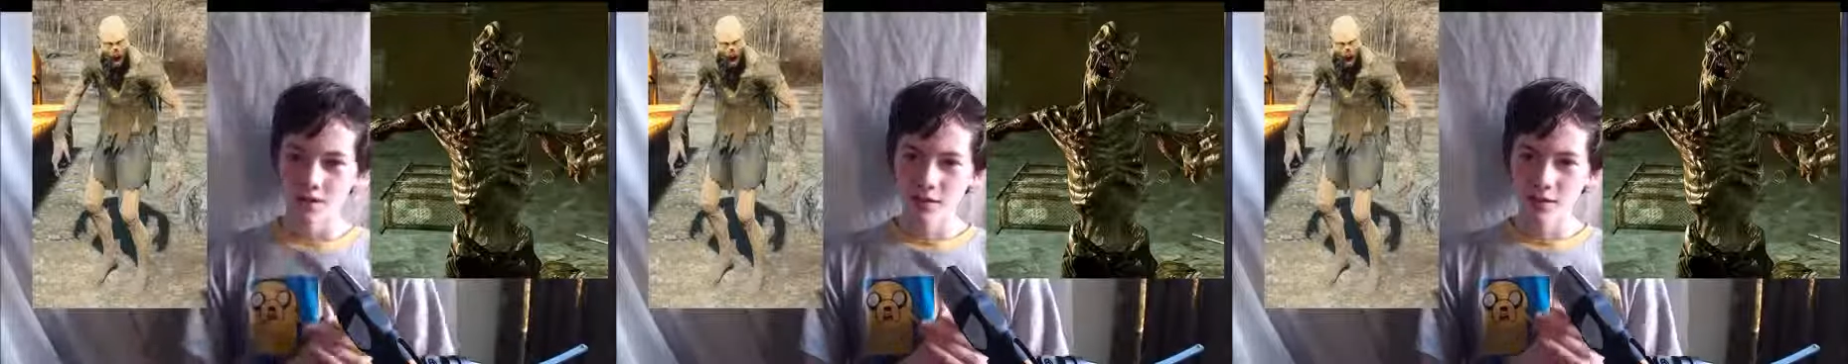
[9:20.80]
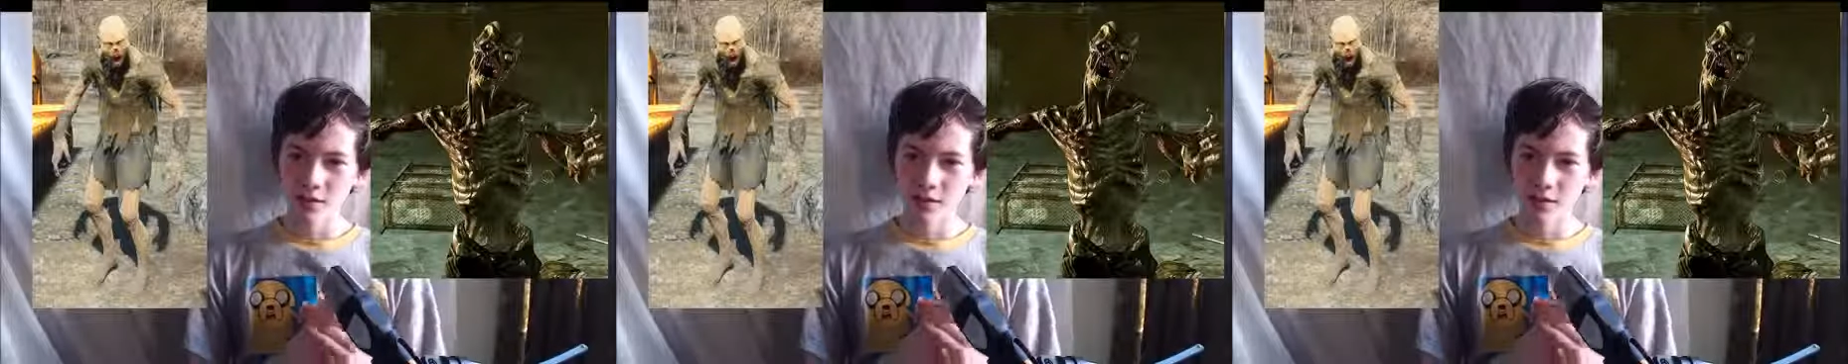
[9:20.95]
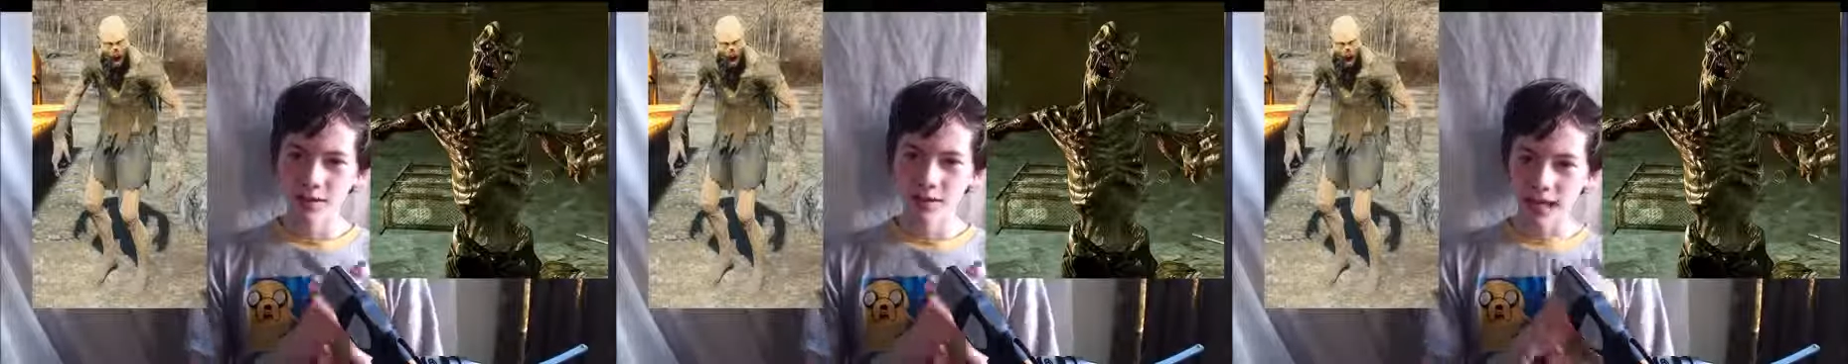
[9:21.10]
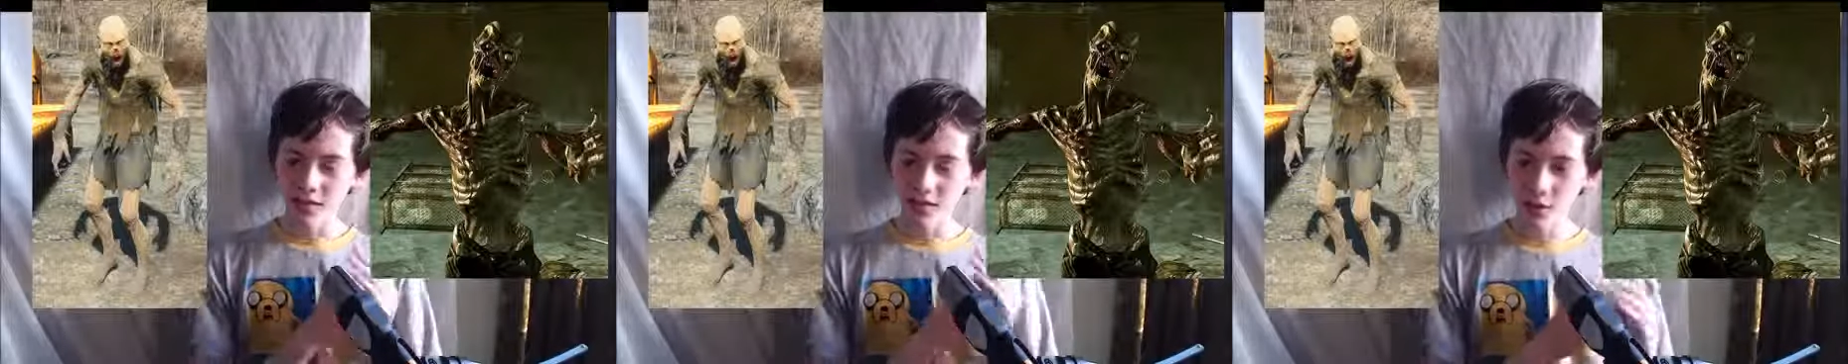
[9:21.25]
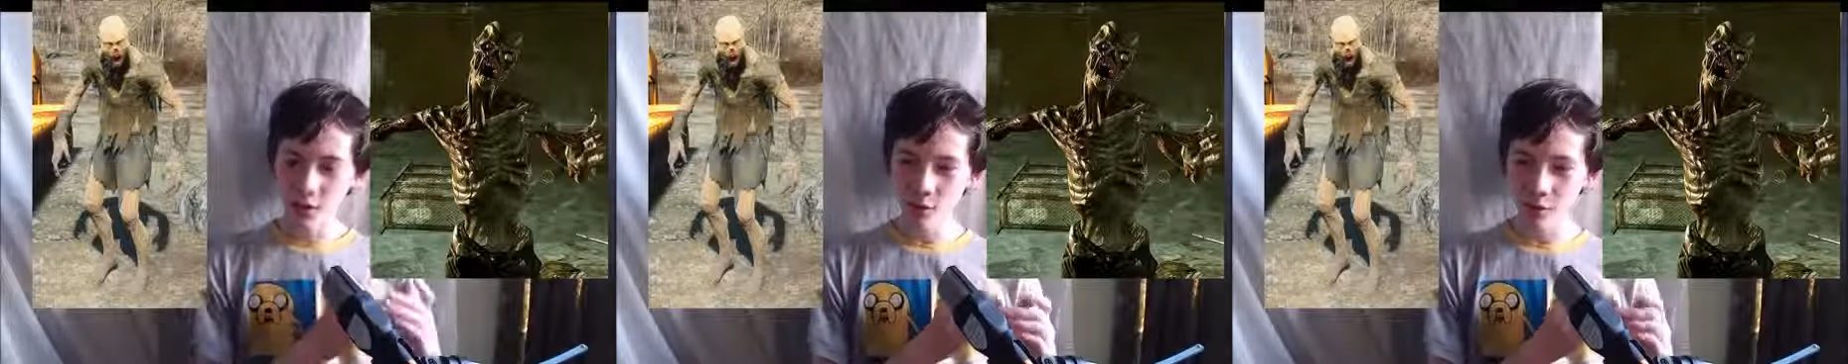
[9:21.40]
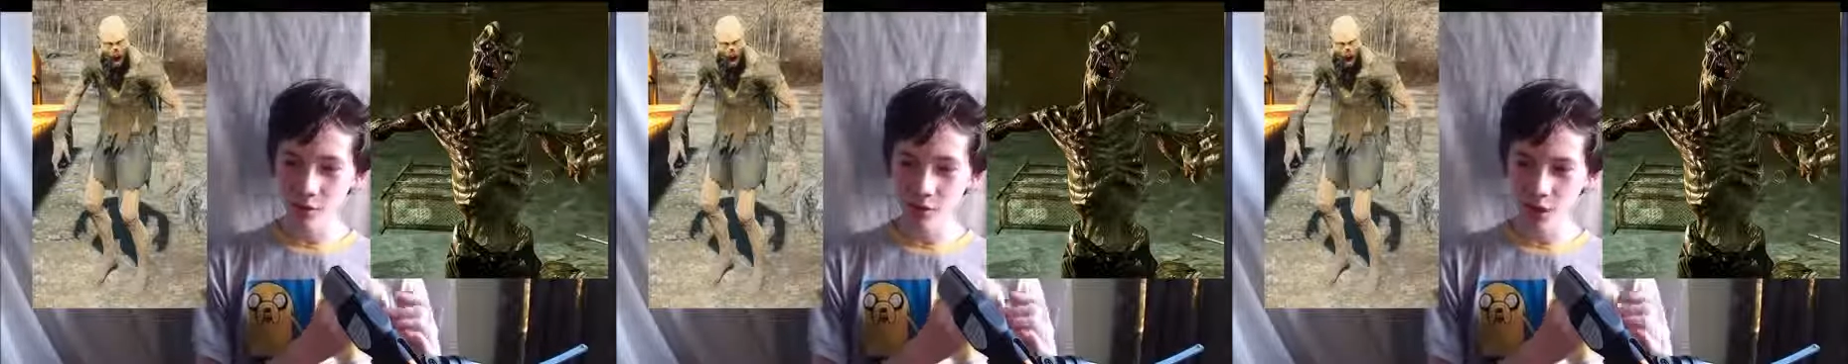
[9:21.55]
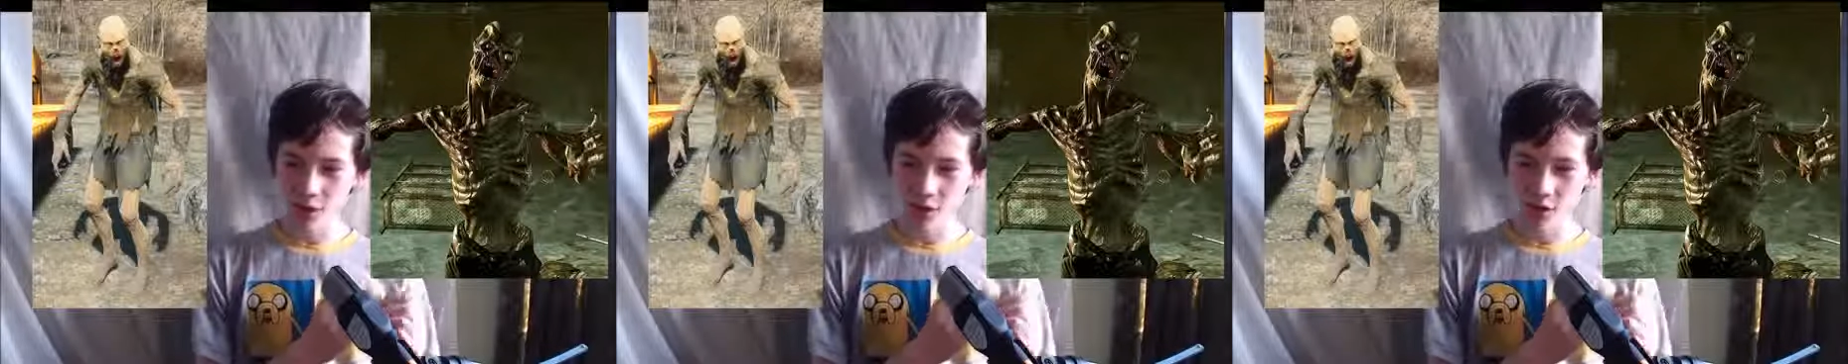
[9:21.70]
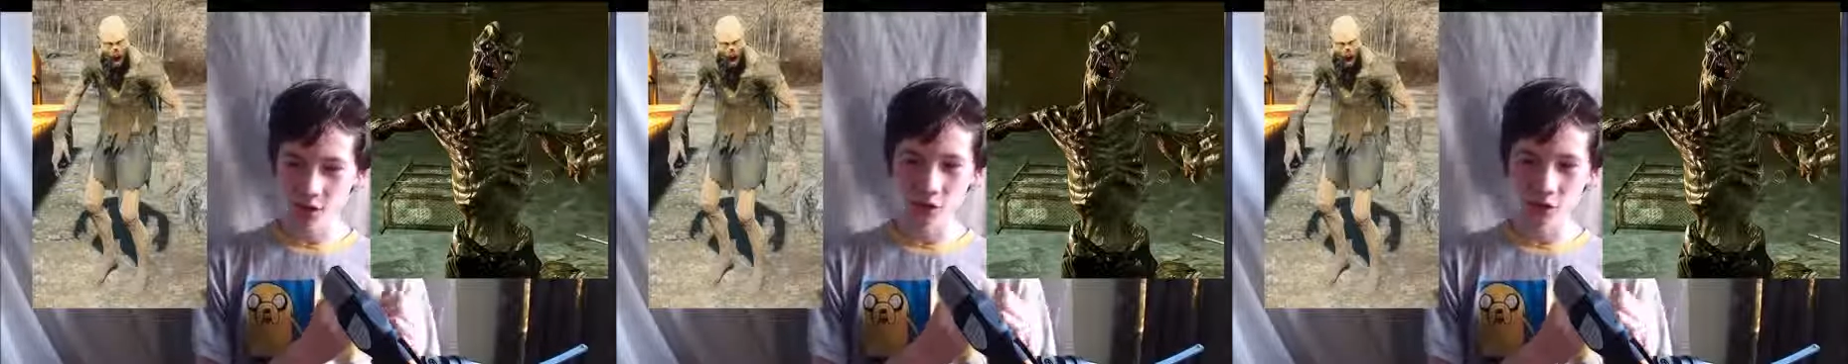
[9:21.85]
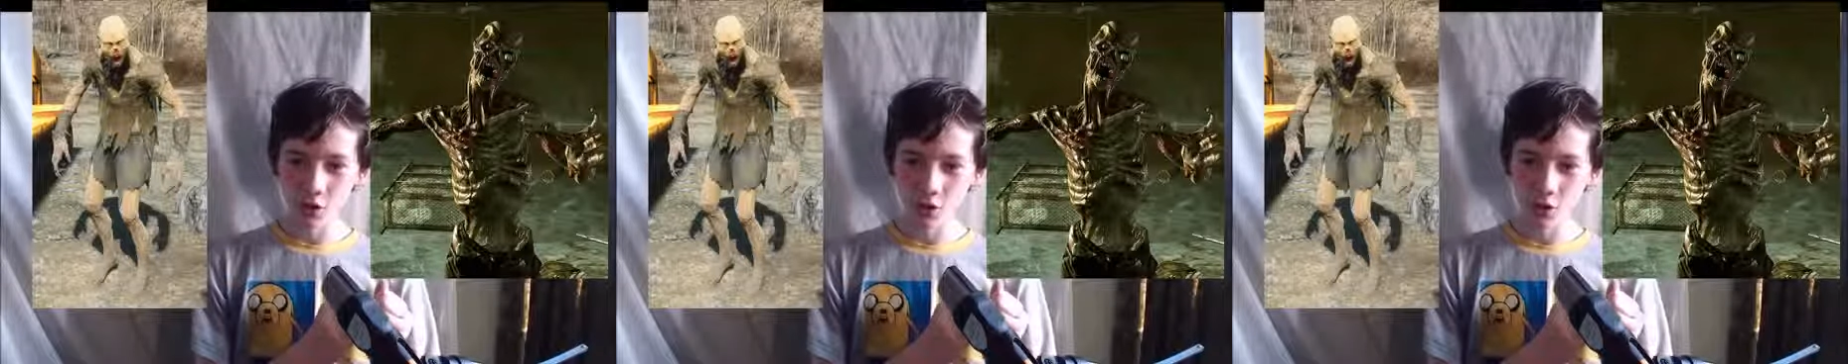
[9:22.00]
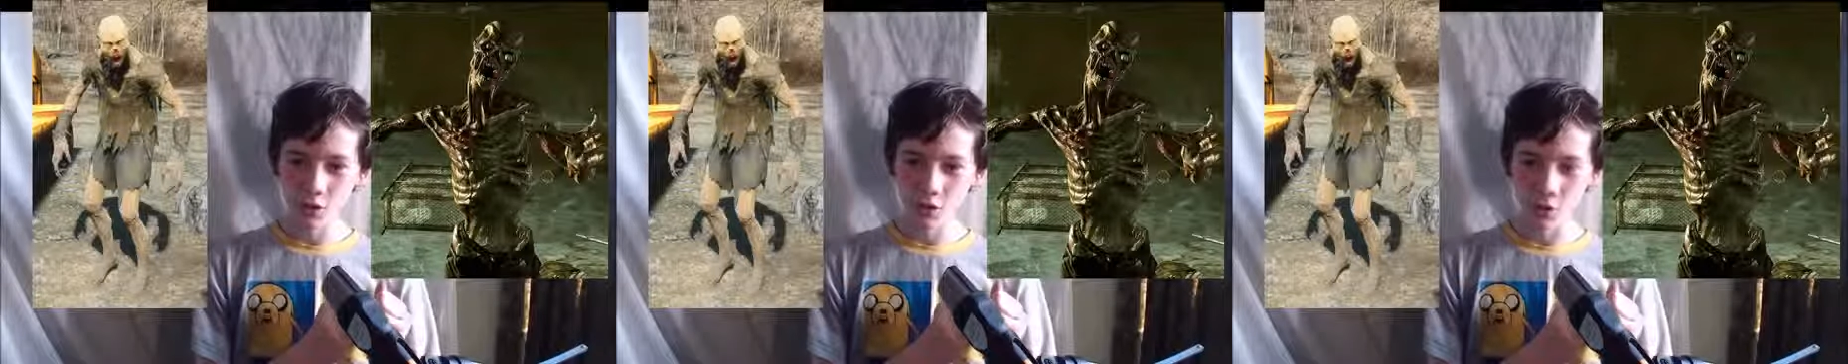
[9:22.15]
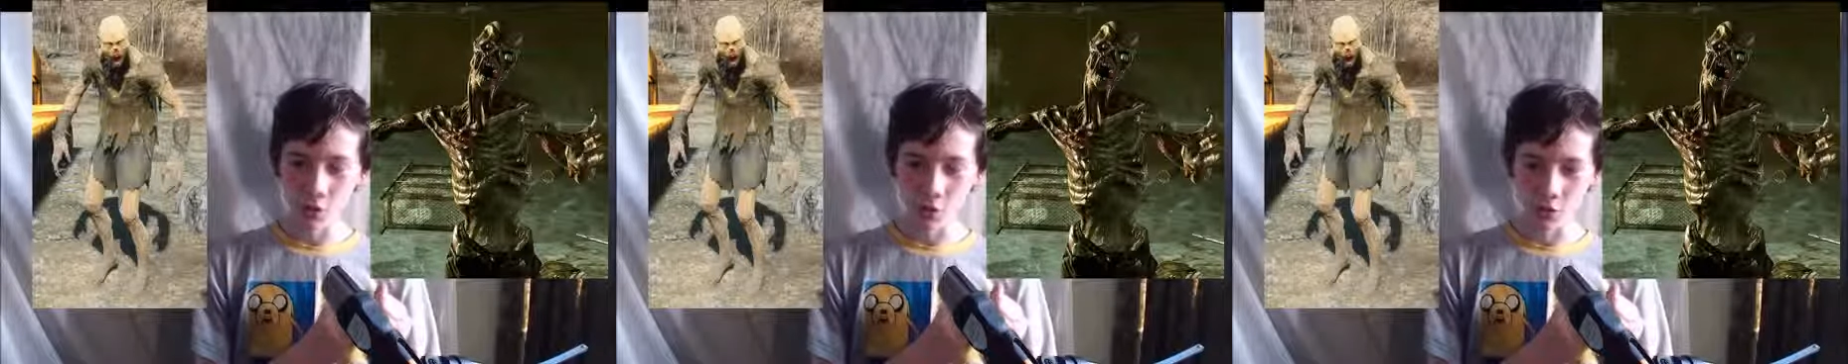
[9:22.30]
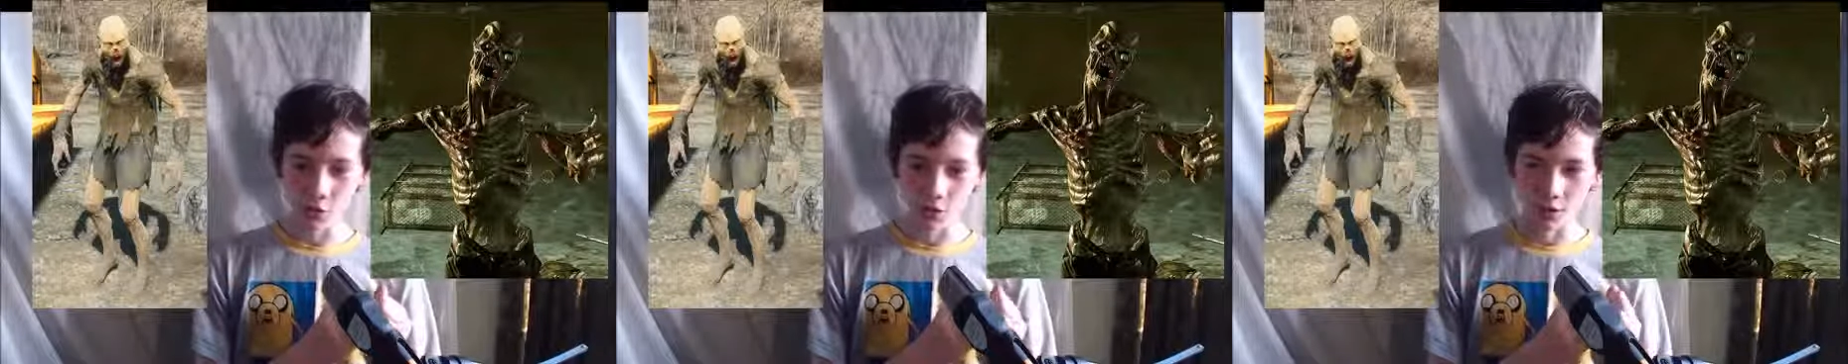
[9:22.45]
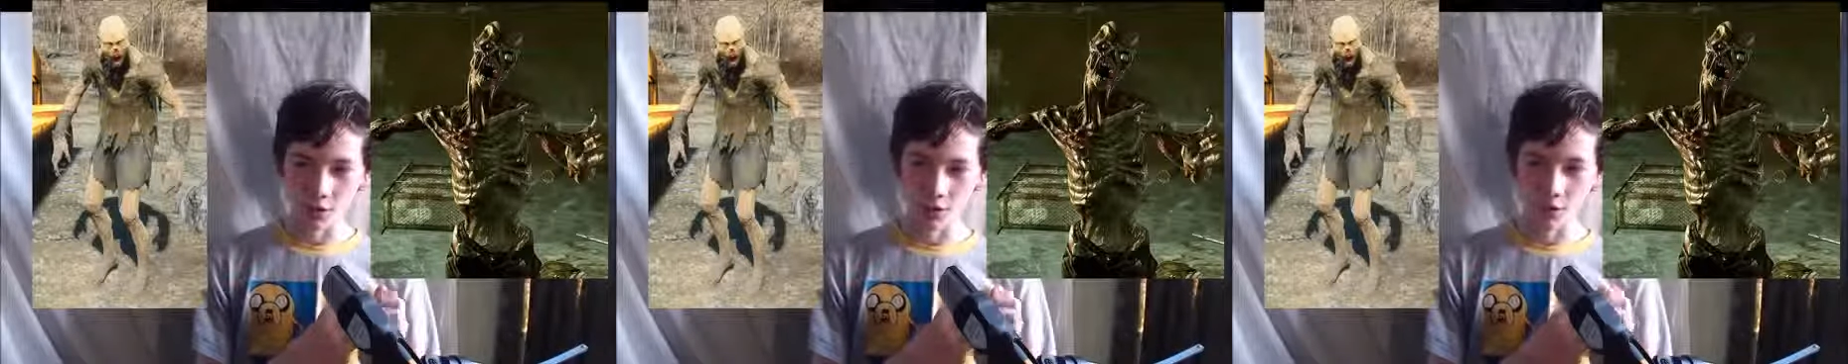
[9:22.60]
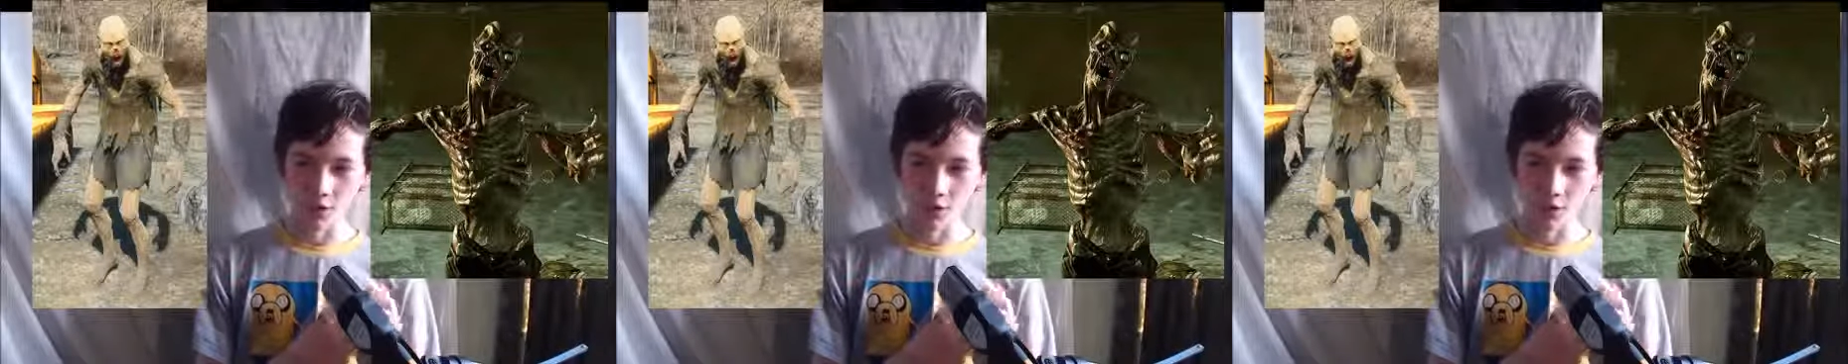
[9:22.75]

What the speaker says: they do look a lot more